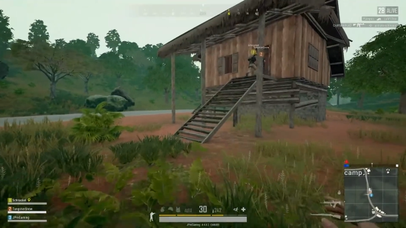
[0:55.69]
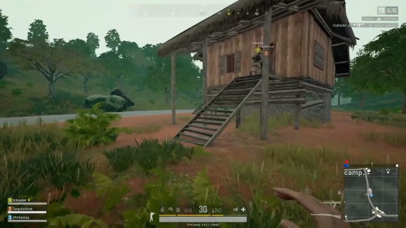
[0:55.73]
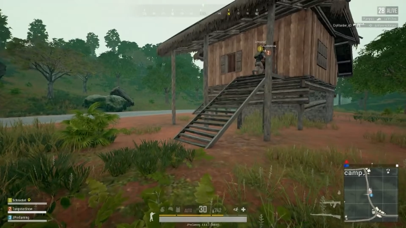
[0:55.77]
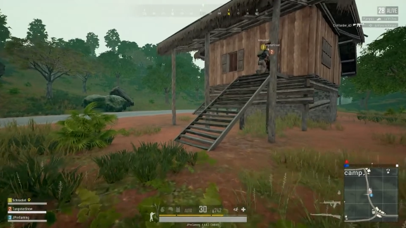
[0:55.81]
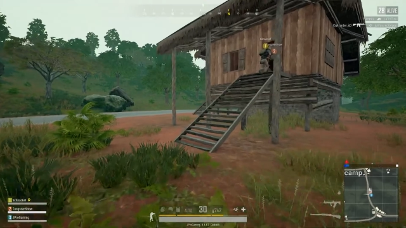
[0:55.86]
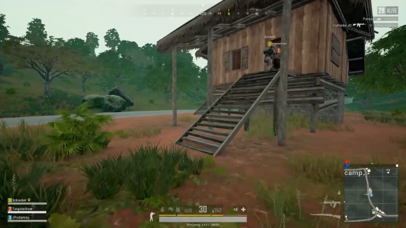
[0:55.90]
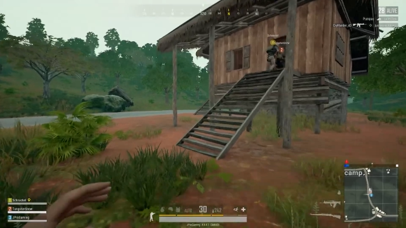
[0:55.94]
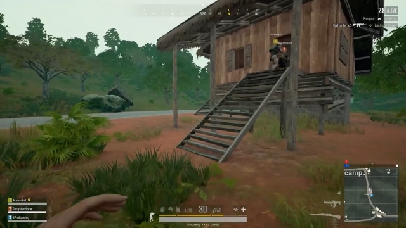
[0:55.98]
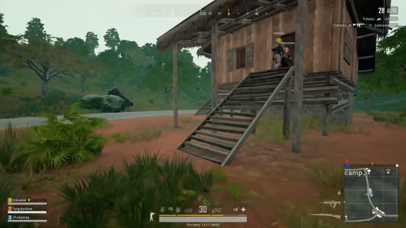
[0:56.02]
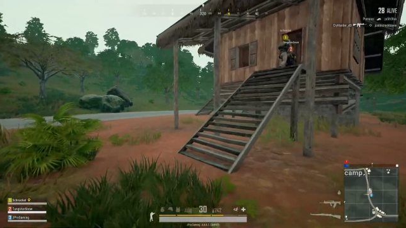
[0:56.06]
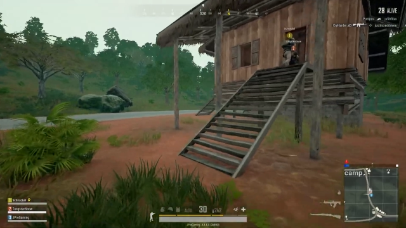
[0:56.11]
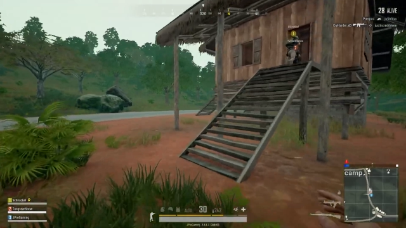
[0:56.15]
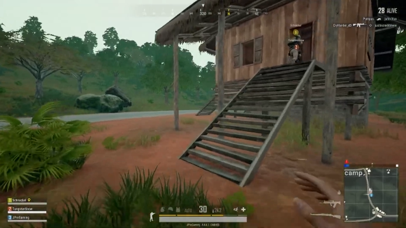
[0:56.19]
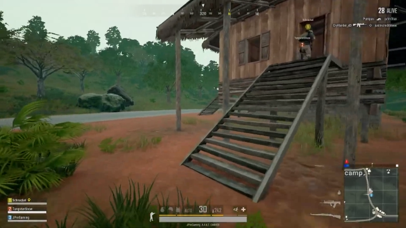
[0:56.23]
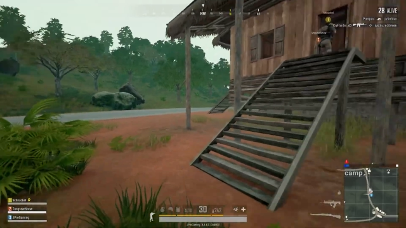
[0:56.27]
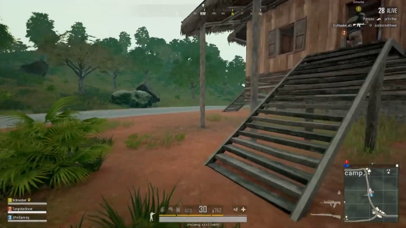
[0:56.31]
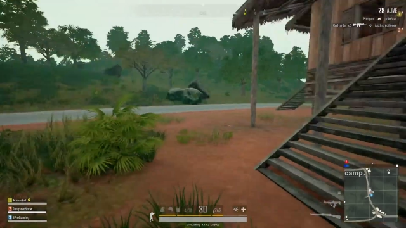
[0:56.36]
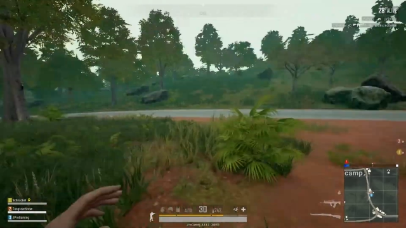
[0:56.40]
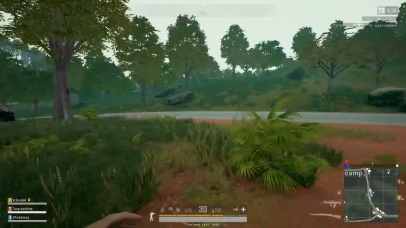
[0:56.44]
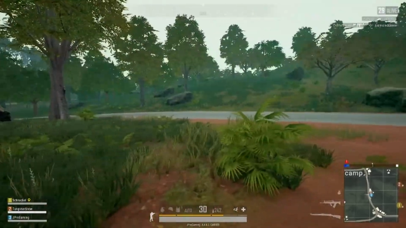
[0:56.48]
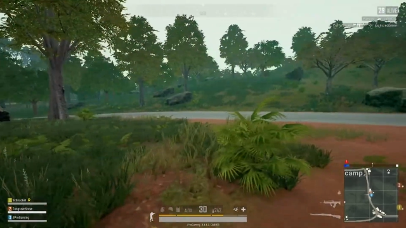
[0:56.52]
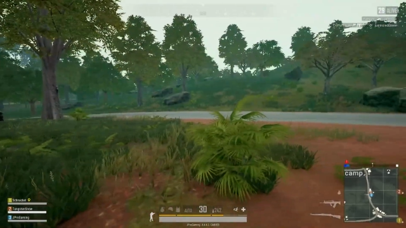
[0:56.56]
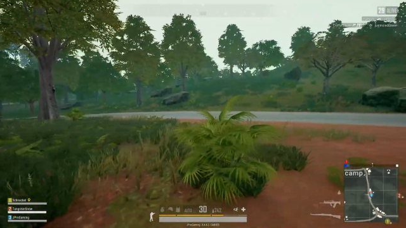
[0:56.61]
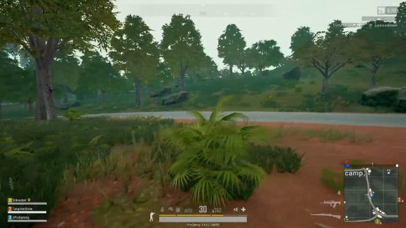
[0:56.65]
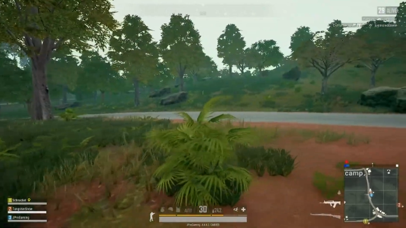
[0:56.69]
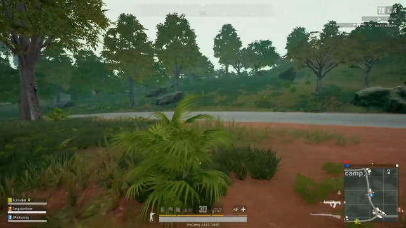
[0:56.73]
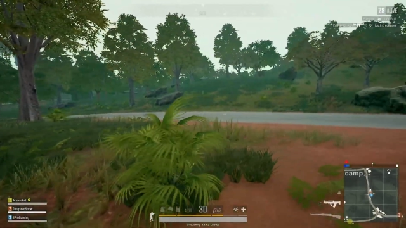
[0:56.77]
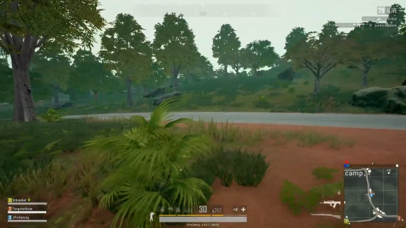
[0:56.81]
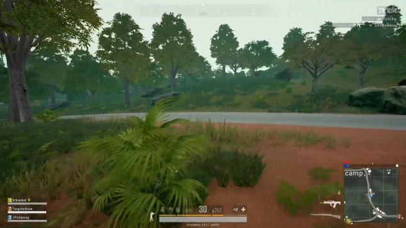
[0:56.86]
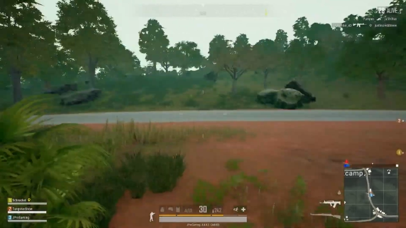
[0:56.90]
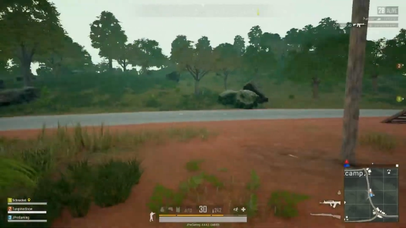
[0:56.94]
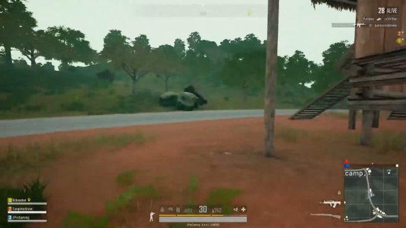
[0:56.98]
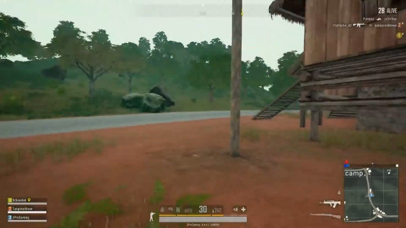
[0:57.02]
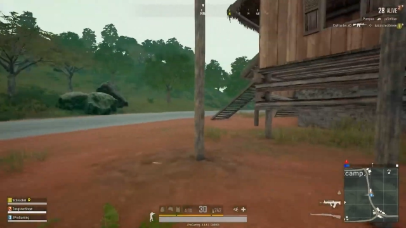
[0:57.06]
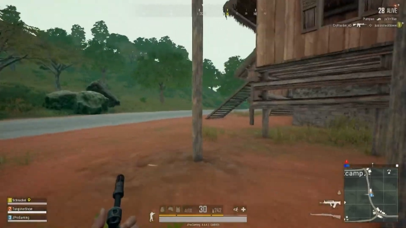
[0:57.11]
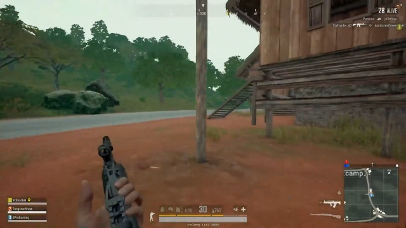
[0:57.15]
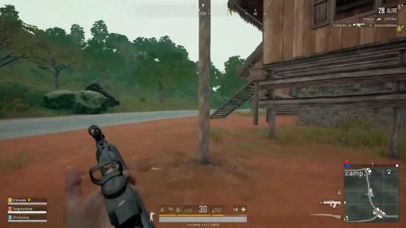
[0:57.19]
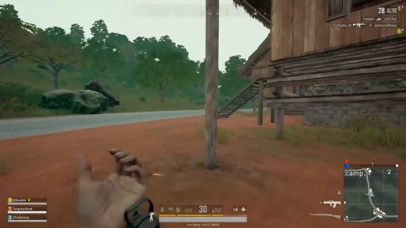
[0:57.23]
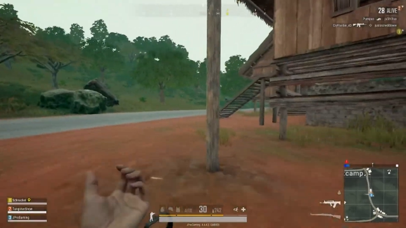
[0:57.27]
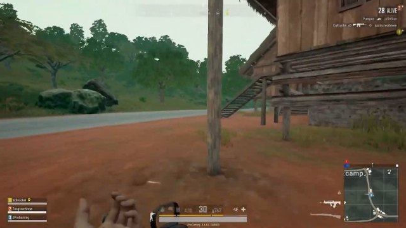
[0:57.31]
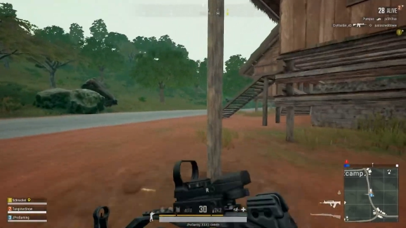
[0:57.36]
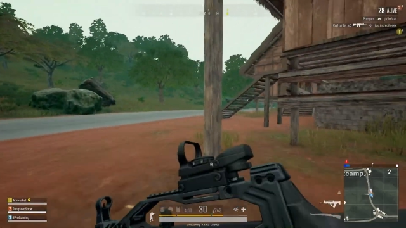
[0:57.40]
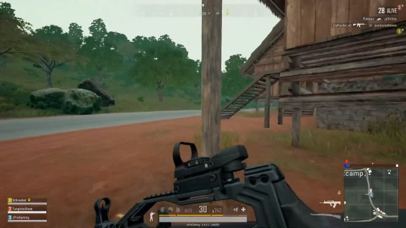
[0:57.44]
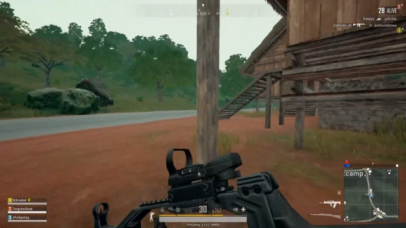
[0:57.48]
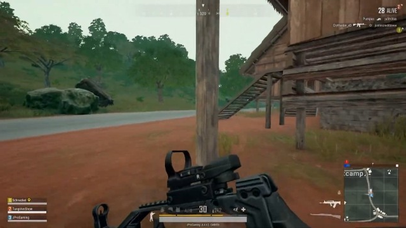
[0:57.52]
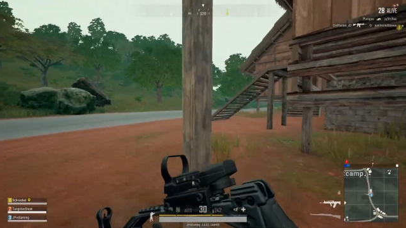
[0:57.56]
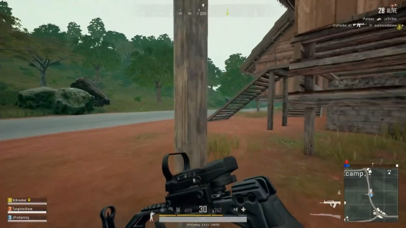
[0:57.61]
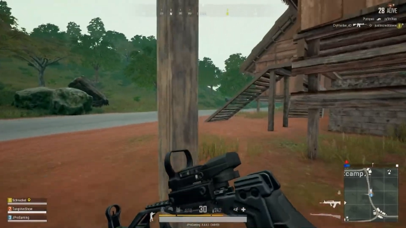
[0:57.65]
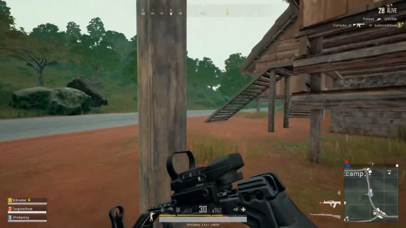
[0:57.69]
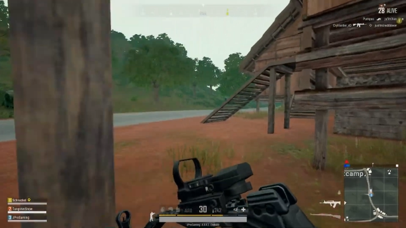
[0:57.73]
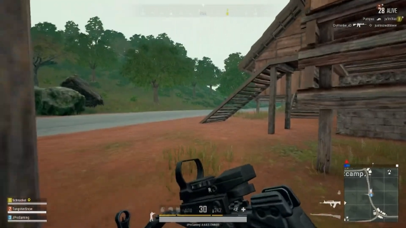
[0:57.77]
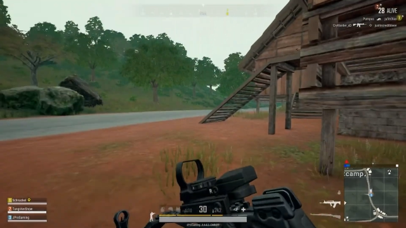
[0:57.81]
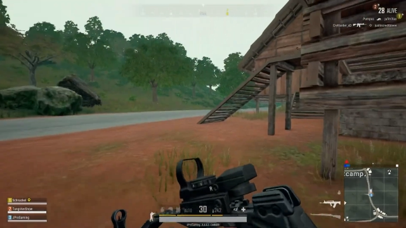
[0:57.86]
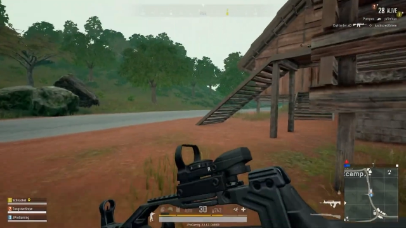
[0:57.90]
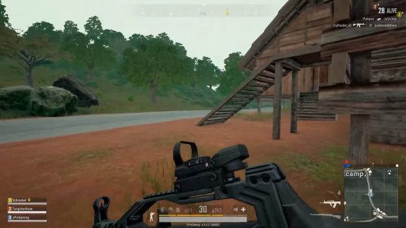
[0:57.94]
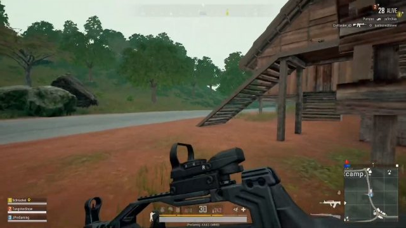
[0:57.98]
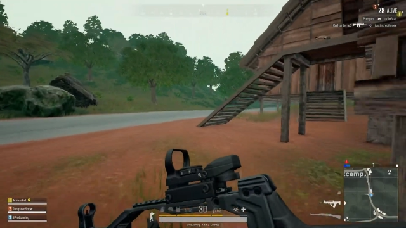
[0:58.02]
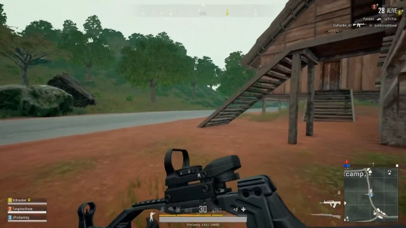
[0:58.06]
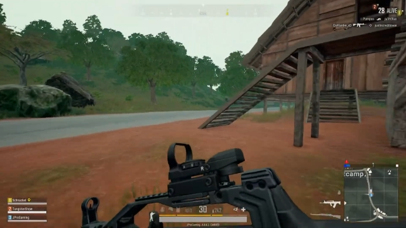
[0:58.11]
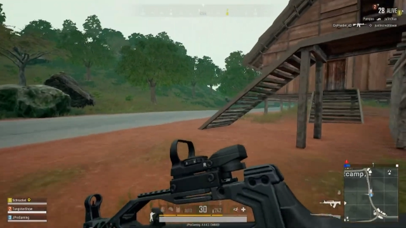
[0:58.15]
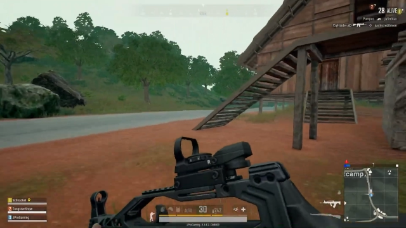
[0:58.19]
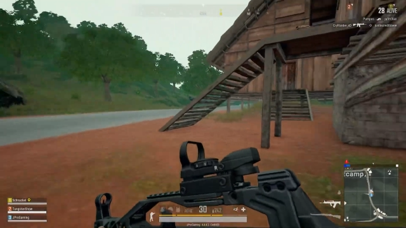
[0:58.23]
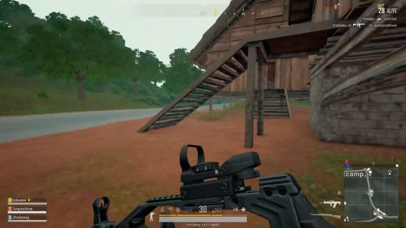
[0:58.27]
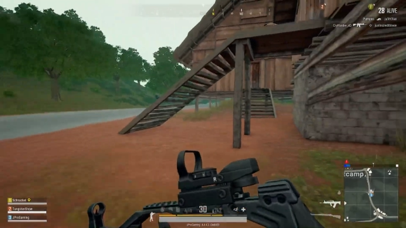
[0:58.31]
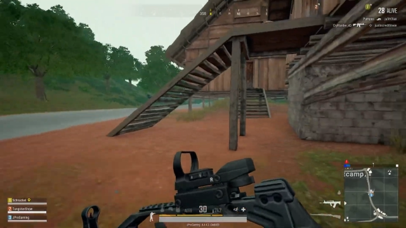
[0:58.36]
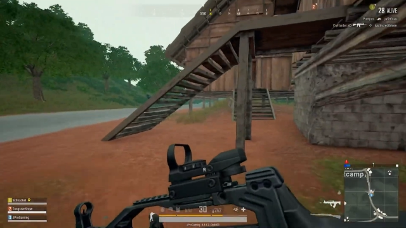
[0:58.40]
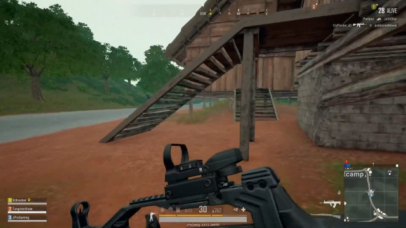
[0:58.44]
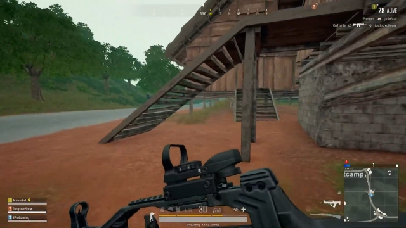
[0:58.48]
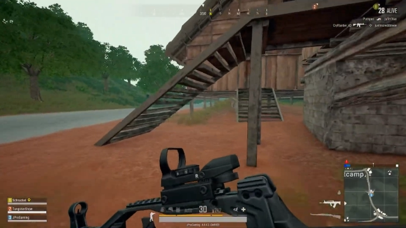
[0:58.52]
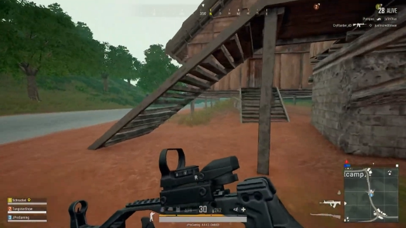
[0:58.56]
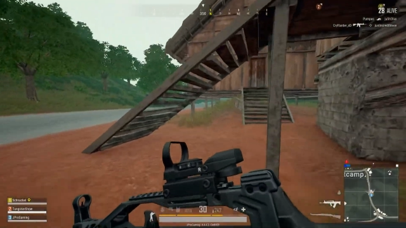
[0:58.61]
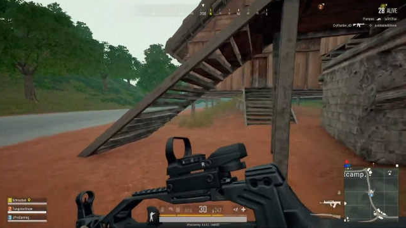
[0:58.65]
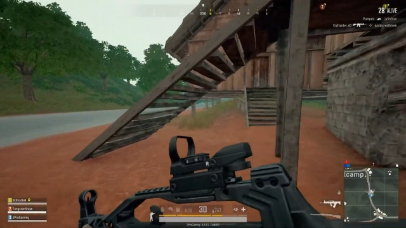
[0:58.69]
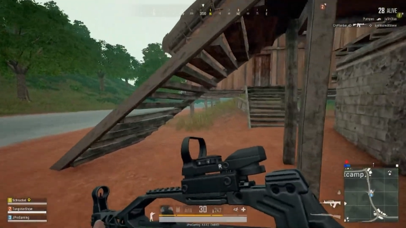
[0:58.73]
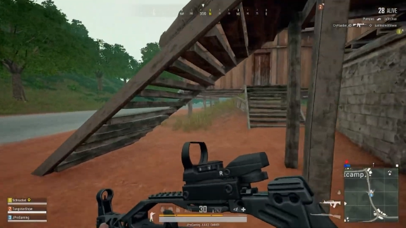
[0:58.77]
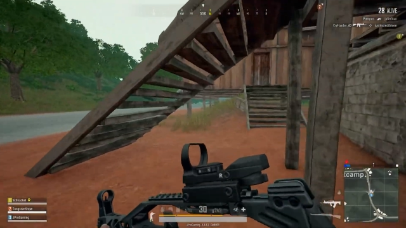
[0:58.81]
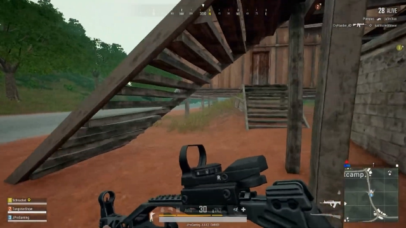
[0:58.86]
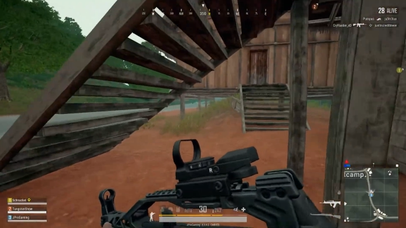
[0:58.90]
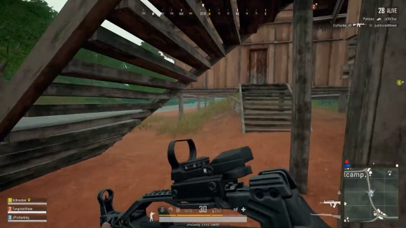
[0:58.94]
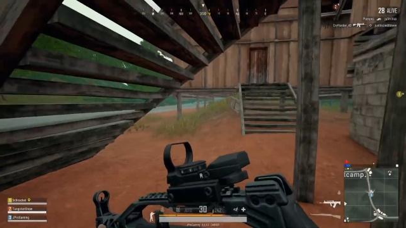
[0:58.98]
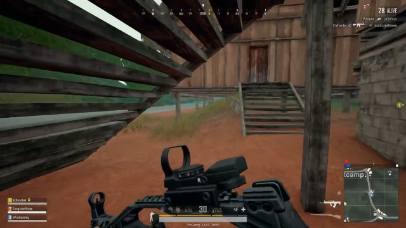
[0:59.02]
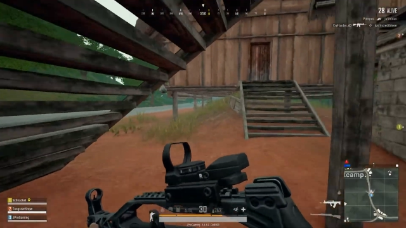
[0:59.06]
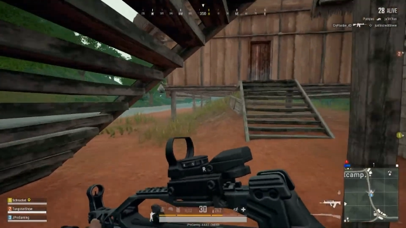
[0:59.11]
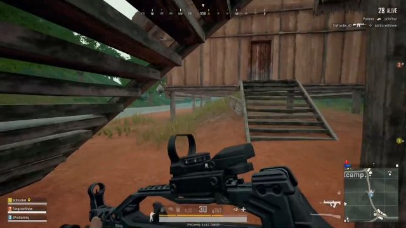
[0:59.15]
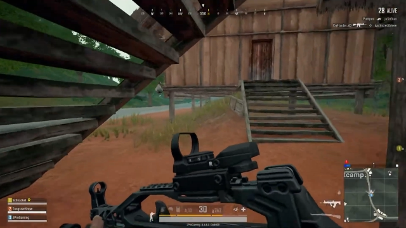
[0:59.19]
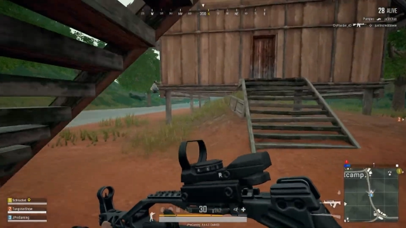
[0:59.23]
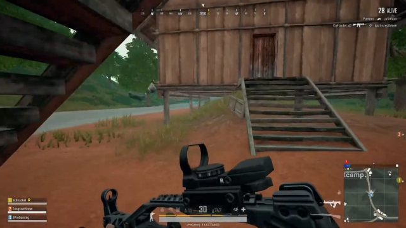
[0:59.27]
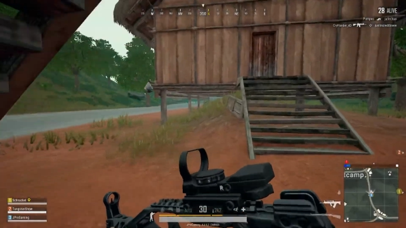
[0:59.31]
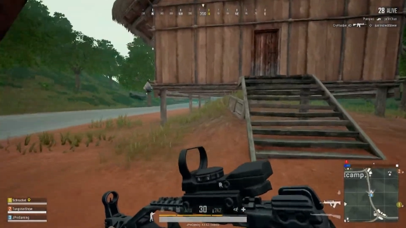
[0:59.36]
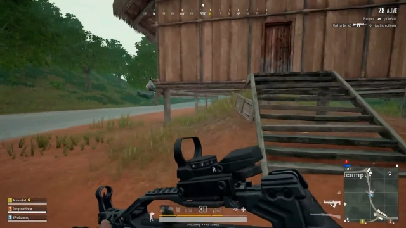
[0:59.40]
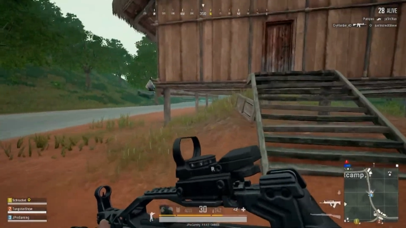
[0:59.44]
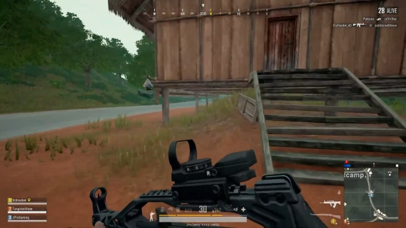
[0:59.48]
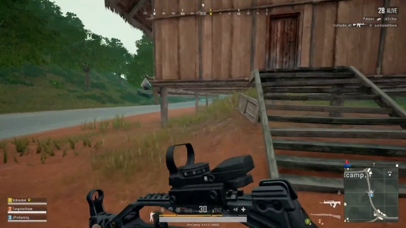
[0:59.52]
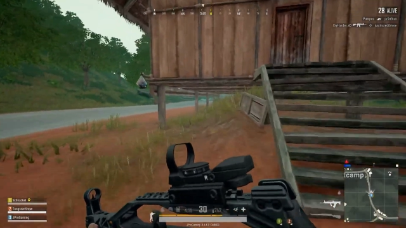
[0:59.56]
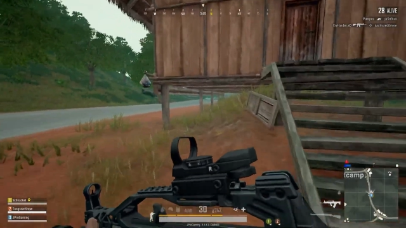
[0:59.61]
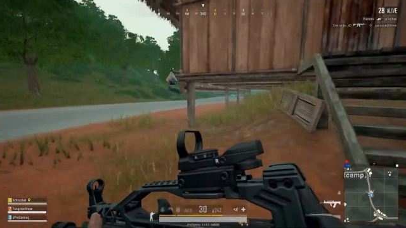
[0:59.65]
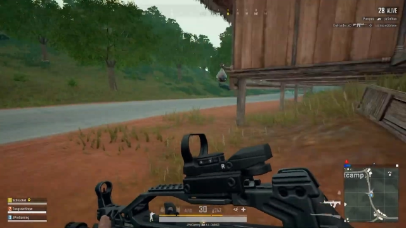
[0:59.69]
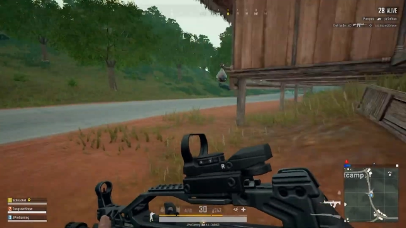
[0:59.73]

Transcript: No face is visible, so there are no lips to read.